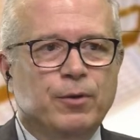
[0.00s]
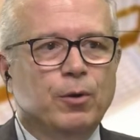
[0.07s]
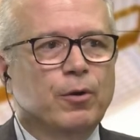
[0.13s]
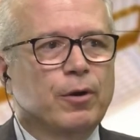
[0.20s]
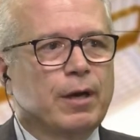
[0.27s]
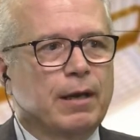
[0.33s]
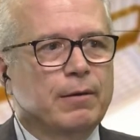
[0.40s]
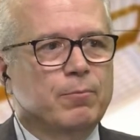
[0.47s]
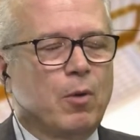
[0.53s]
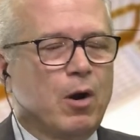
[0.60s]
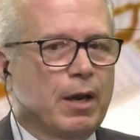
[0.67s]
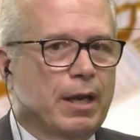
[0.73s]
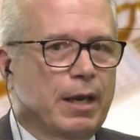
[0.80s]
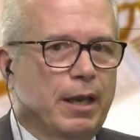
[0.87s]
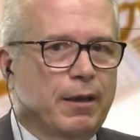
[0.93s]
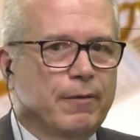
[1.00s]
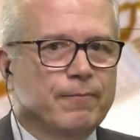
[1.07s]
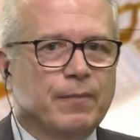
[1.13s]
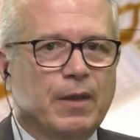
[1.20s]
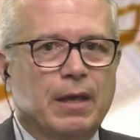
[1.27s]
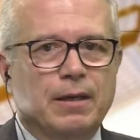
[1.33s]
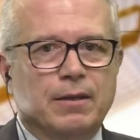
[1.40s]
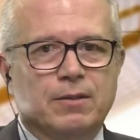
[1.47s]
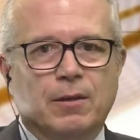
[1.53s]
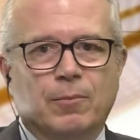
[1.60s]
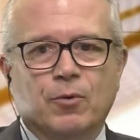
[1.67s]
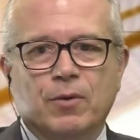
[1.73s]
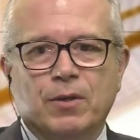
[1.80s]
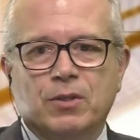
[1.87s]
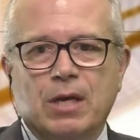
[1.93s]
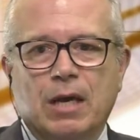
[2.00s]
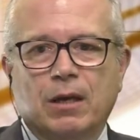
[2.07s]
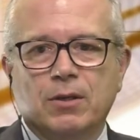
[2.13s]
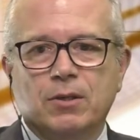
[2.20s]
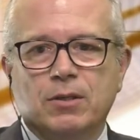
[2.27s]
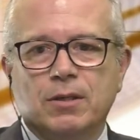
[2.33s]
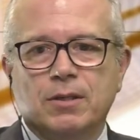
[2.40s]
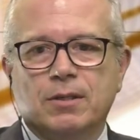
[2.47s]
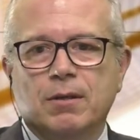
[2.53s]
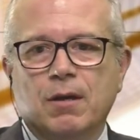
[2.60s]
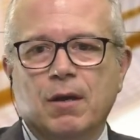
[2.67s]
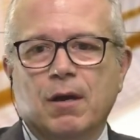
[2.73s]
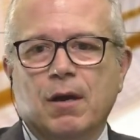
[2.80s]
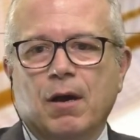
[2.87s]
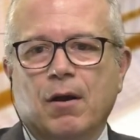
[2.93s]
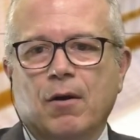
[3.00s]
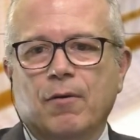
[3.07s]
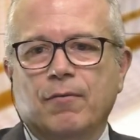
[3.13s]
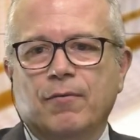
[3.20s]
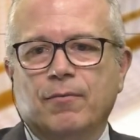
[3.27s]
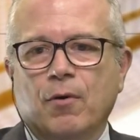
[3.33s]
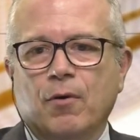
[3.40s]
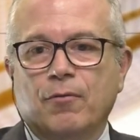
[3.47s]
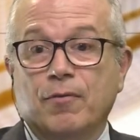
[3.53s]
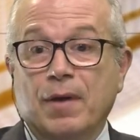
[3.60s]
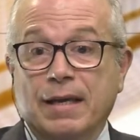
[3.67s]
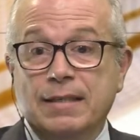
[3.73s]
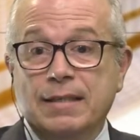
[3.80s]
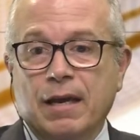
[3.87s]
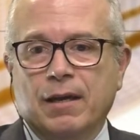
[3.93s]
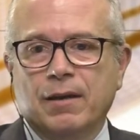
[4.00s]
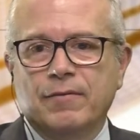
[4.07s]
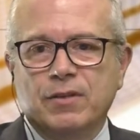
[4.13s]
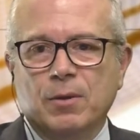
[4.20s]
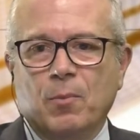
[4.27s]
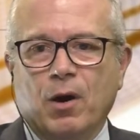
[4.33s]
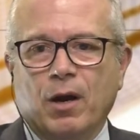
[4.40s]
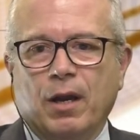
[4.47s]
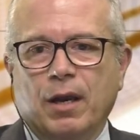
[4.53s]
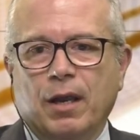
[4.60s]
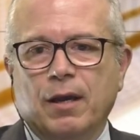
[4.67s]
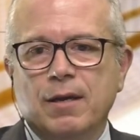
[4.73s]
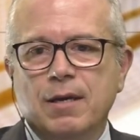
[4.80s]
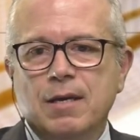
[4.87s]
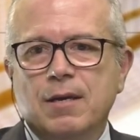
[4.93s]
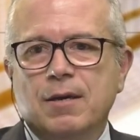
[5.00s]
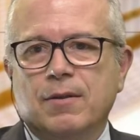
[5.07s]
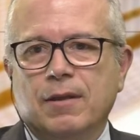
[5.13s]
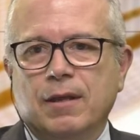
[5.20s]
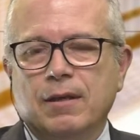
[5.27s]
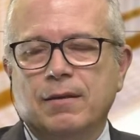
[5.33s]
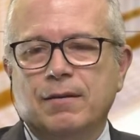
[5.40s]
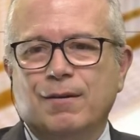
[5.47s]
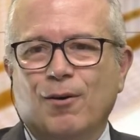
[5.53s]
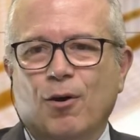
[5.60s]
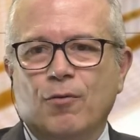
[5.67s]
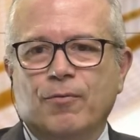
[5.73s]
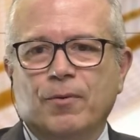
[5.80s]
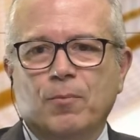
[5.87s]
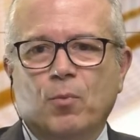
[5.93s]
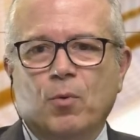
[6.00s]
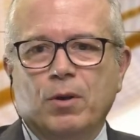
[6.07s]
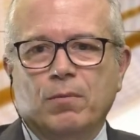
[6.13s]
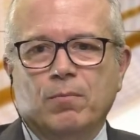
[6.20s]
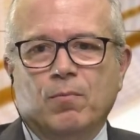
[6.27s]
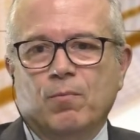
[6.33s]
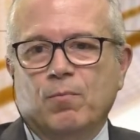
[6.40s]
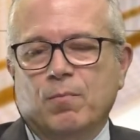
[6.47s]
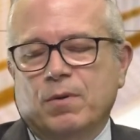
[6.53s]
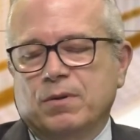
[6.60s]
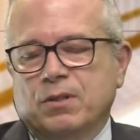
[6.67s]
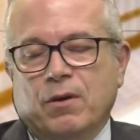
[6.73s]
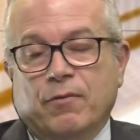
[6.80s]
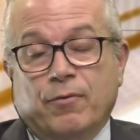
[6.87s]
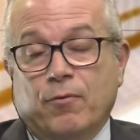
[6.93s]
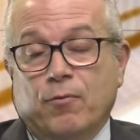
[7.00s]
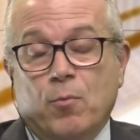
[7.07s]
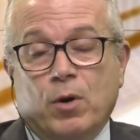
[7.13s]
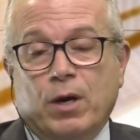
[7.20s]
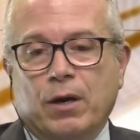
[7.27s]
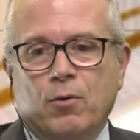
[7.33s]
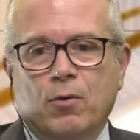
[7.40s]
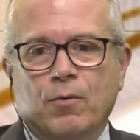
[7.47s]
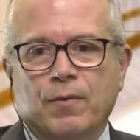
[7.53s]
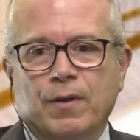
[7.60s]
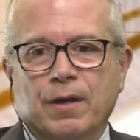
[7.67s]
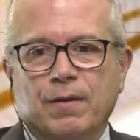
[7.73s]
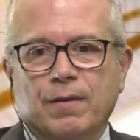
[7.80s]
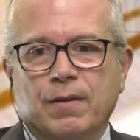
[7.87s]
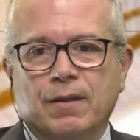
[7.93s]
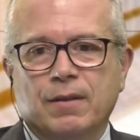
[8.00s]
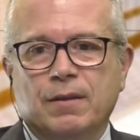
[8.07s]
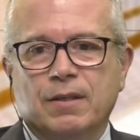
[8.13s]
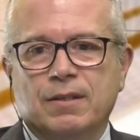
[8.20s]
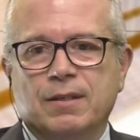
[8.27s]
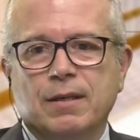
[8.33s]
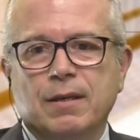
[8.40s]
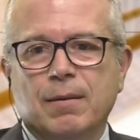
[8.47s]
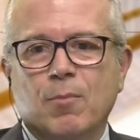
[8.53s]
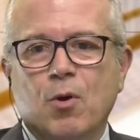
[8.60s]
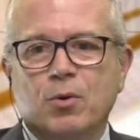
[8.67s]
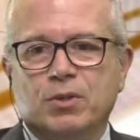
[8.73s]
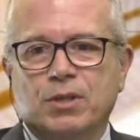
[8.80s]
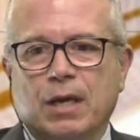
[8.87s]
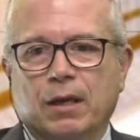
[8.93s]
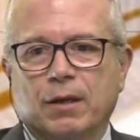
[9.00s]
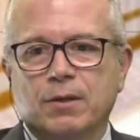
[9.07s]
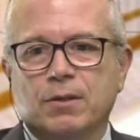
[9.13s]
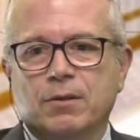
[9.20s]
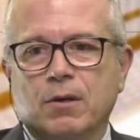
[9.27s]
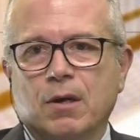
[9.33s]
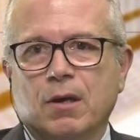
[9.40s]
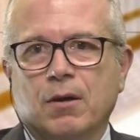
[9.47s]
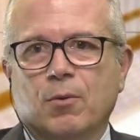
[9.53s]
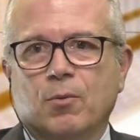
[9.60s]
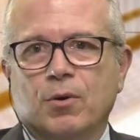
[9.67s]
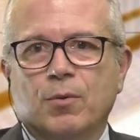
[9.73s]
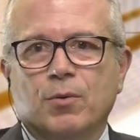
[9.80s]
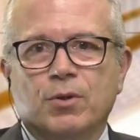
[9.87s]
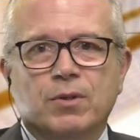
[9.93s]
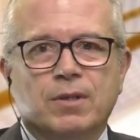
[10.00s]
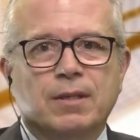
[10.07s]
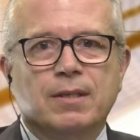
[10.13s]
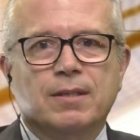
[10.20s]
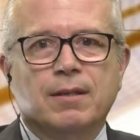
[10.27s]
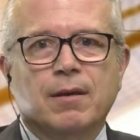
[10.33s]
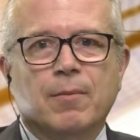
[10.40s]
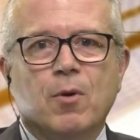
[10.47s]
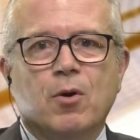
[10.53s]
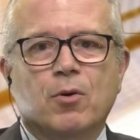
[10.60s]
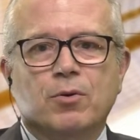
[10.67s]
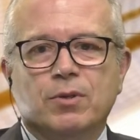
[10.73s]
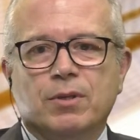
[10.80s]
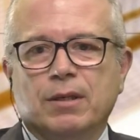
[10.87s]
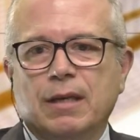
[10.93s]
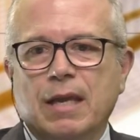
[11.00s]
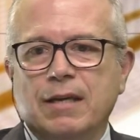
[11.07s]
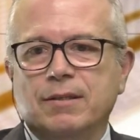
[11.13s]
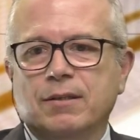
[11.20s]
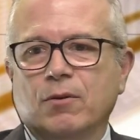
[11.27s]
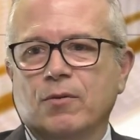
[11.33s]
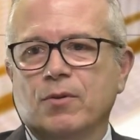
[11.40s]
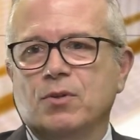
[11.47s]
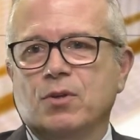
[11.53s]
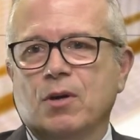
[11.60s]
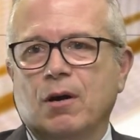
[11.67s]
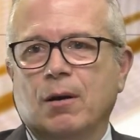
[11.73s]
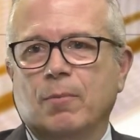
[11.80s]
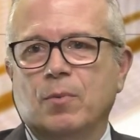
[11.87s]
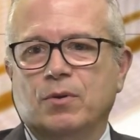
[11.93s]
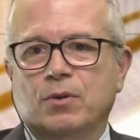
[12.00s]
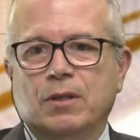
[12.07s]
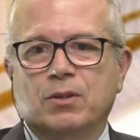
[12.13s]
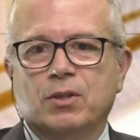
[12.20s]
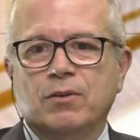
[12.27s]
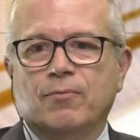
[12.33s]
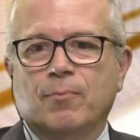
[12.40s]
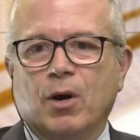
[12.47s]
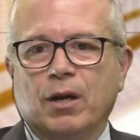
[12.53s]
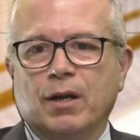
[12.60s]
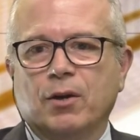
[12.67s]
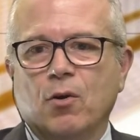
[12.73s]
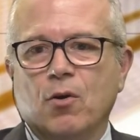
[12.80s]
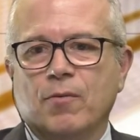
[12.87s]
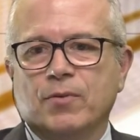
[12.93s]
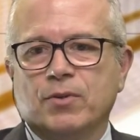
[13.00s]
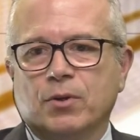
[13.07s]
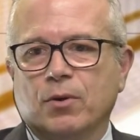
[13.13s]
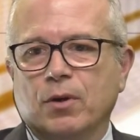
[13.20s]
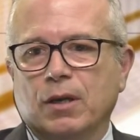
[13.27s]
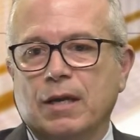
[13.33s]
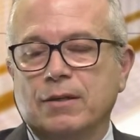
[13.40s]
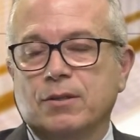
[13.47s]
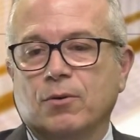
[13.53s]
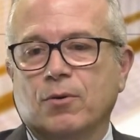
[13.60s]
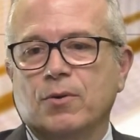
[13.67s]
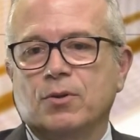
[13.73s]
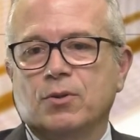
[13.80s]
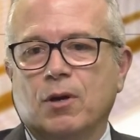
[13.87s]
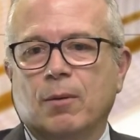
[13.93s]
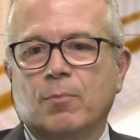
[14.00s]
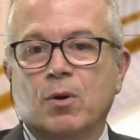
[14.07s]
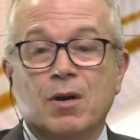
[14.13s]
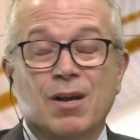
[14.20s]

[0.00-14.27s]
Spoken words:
look at marketing and some of the challenges of executives in marketing, they often suffer from what I call the CMO challenge, where you see CMOs lasting on the job, the chief marketing officer lasting on the job